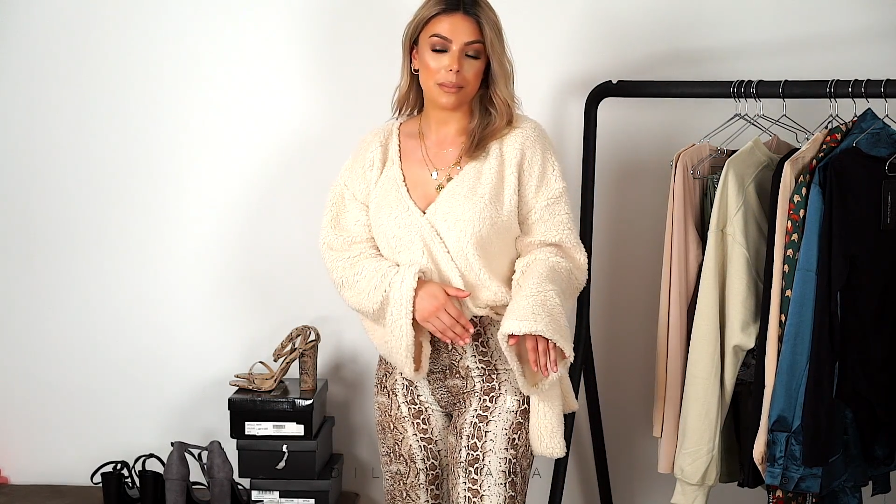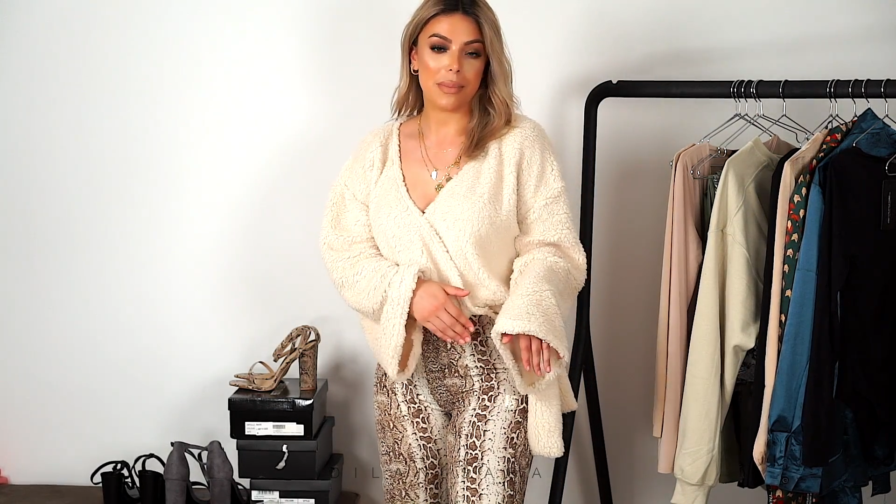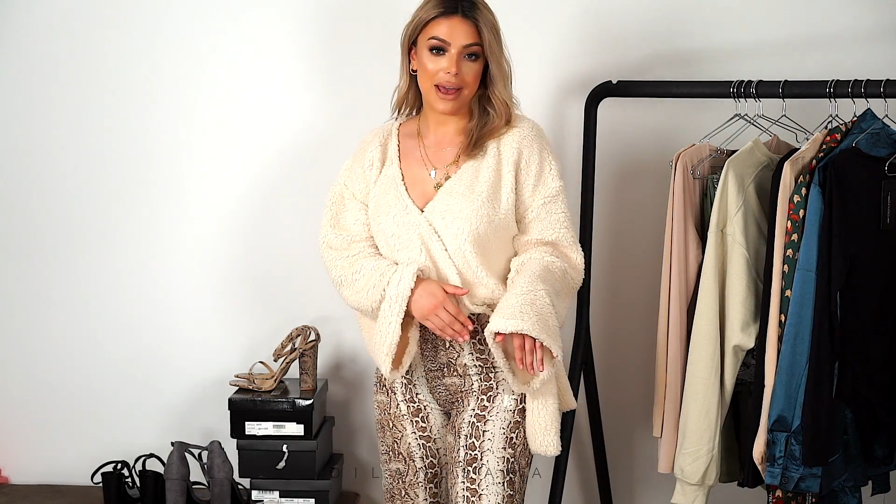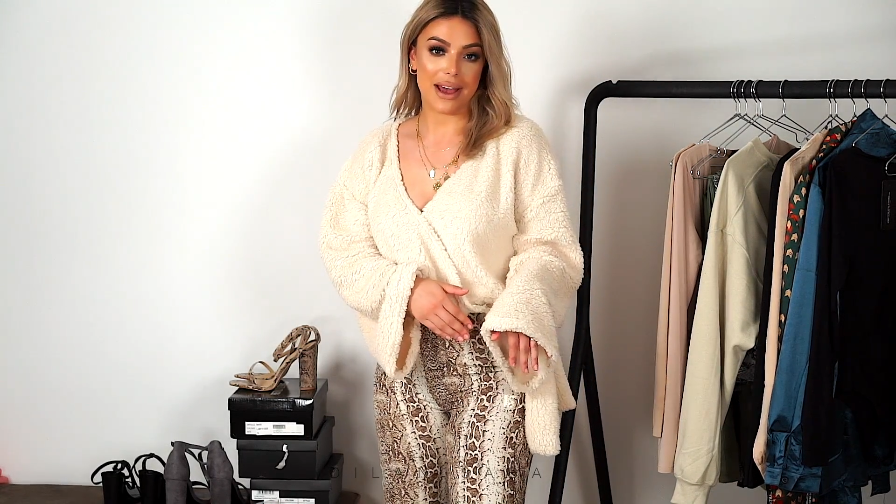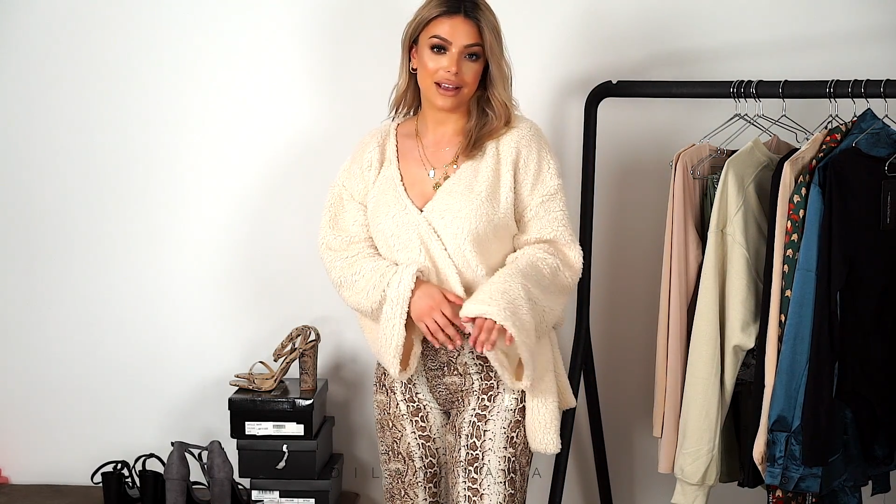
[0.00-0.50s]

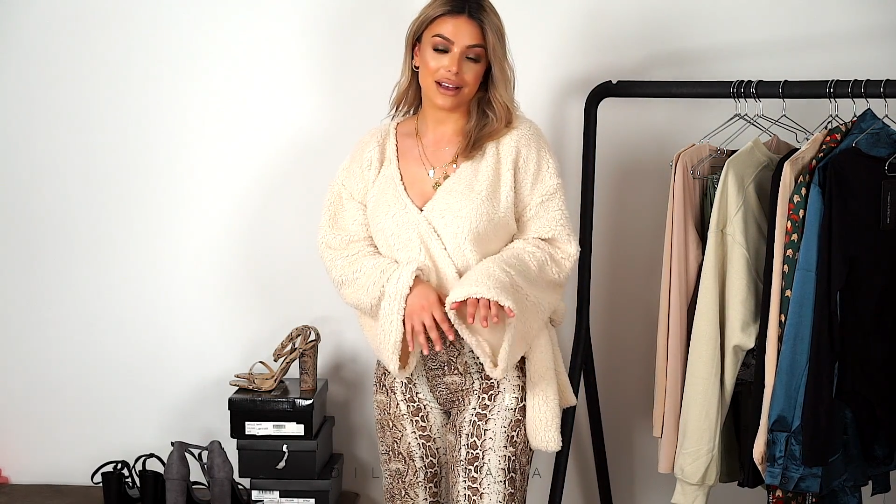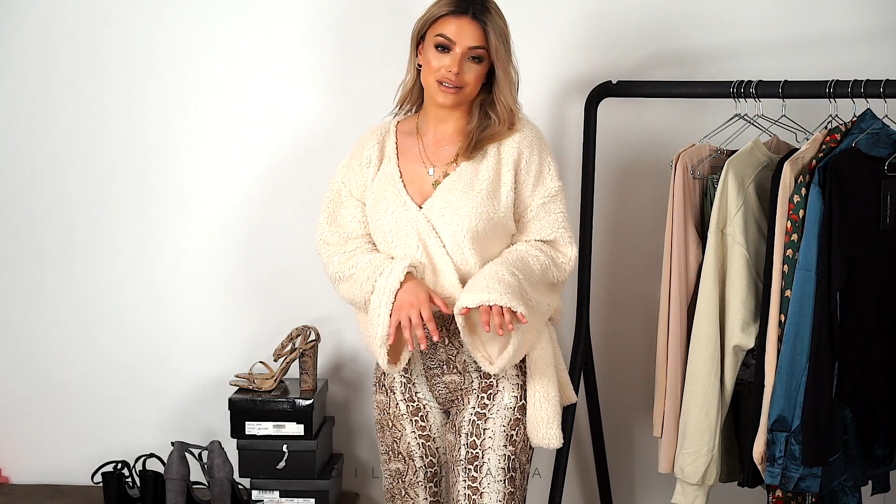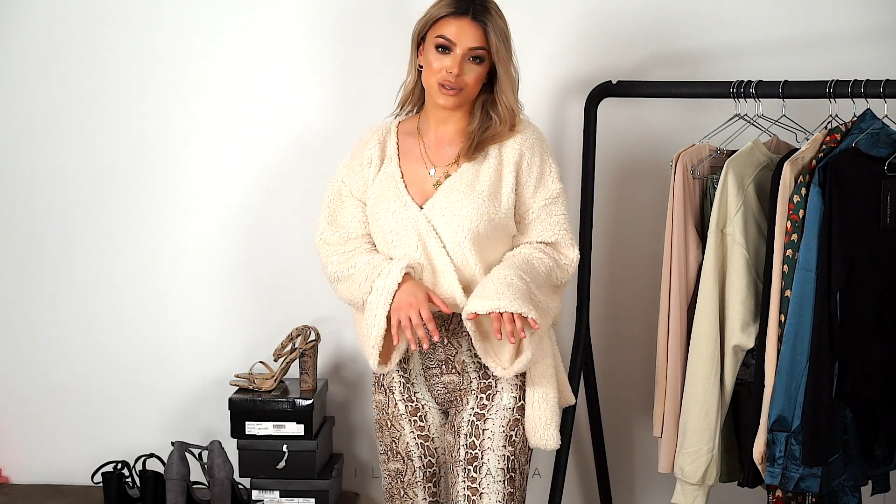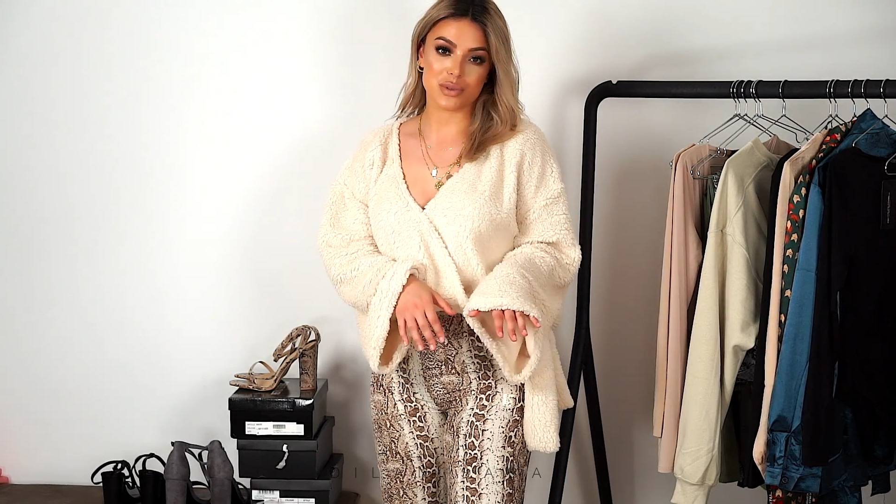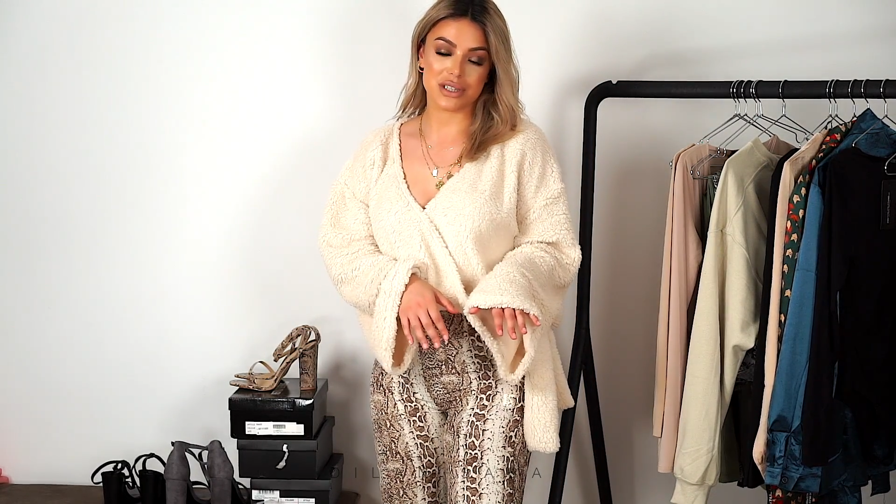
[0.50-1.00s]
bag and
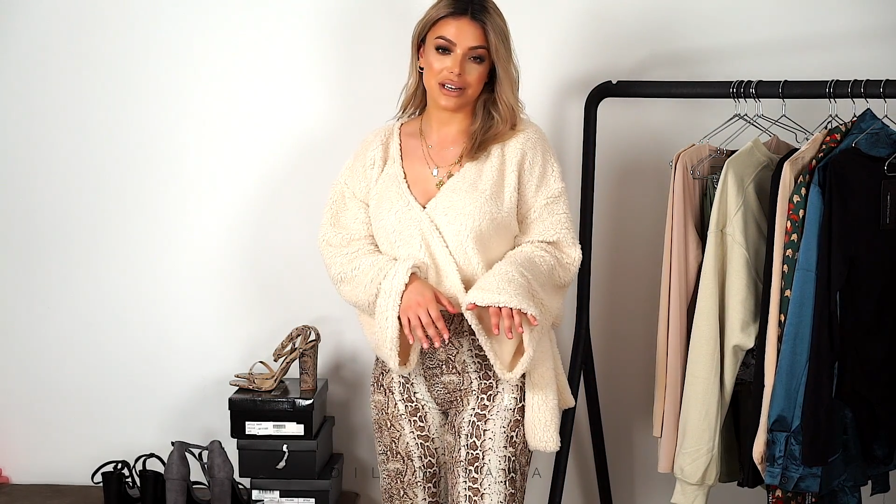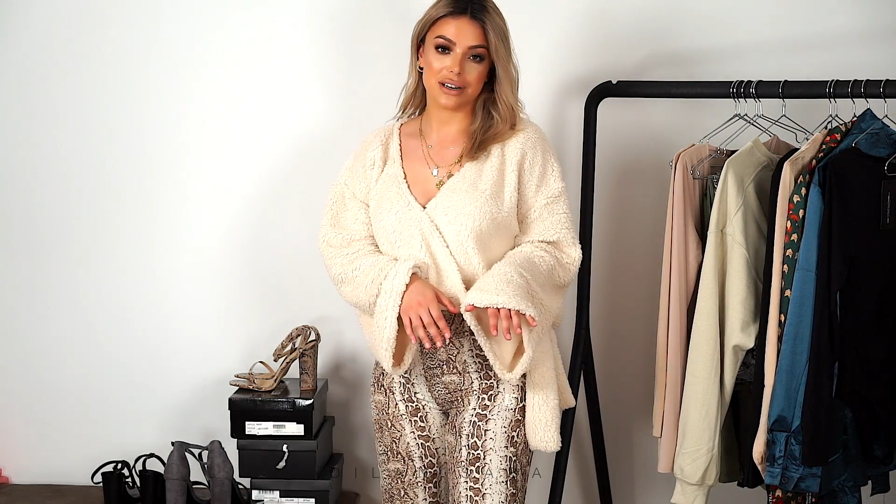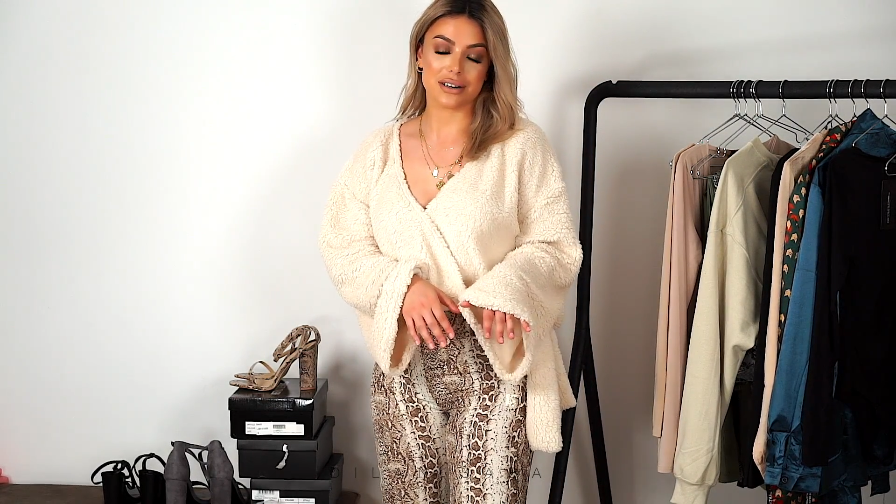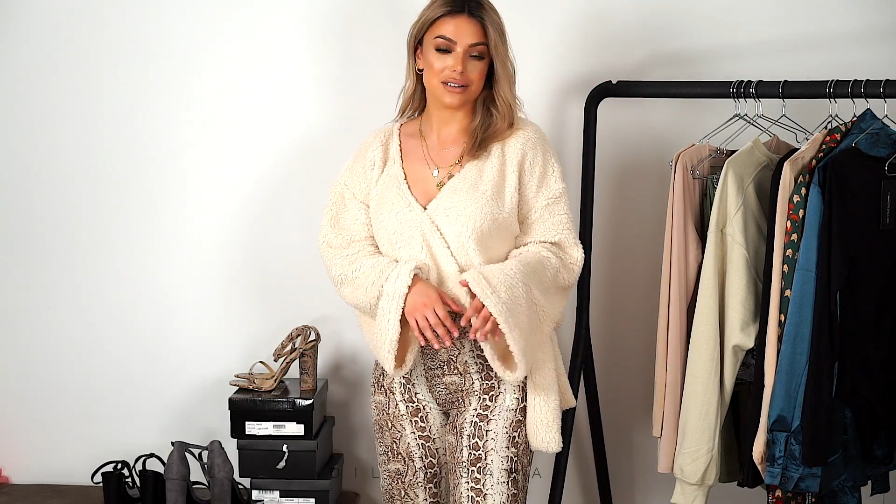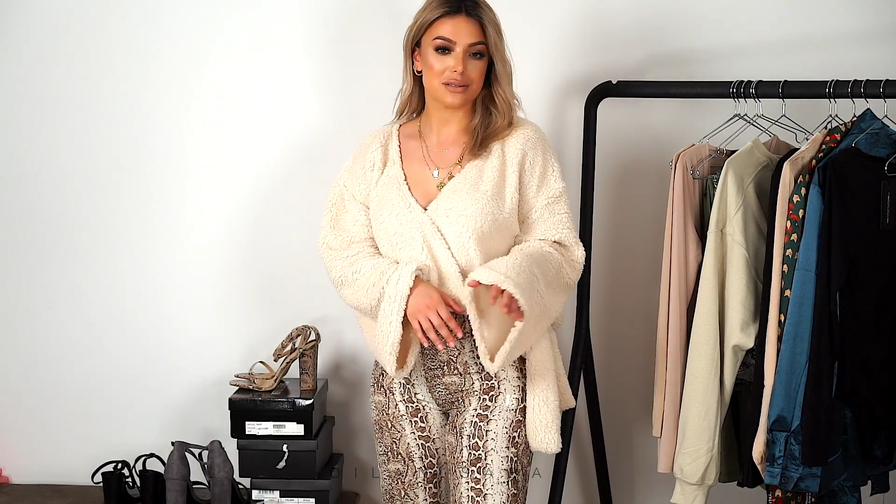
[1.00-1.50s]
some
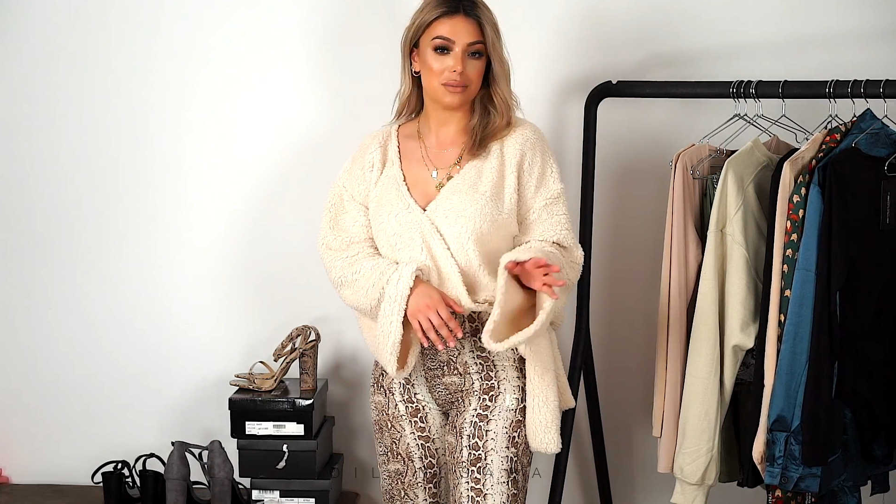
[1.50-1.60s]
sneakers,